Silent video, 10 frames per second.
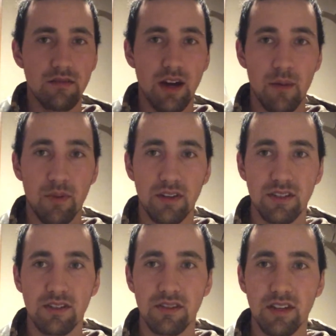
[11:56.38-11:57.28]
Operates
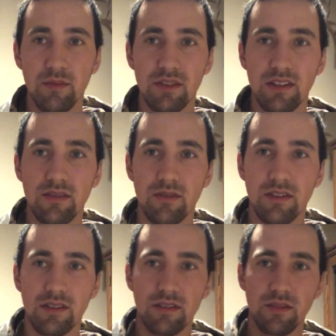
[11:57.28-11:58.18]
just the same as this
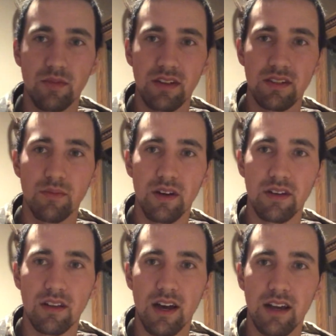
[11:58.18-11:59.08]
one. You press the button
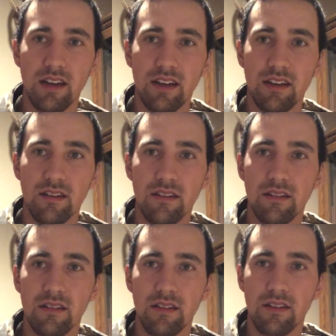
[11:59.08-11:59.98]
to lock it in,
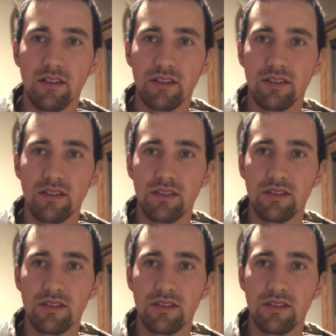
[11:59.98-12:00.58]
it hooks into the